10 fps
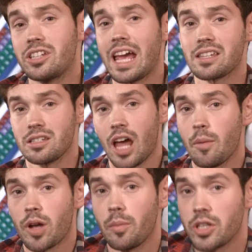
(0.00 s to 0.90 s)
jazz is an
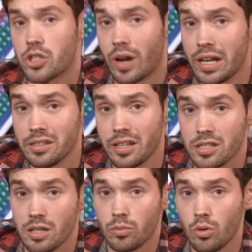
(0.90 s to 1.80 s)
upcoming trend in
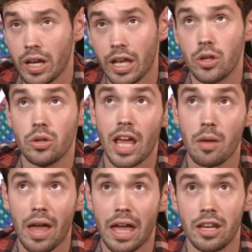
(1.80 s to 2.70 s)
Istanbul? And can you
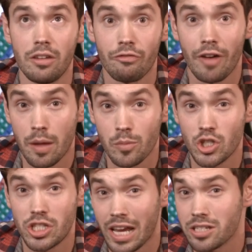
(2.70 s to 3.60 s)
name any famous
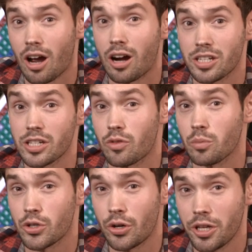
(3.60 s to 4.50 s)
jazz artists from
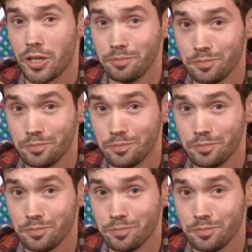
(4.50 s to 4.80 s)
Turkey?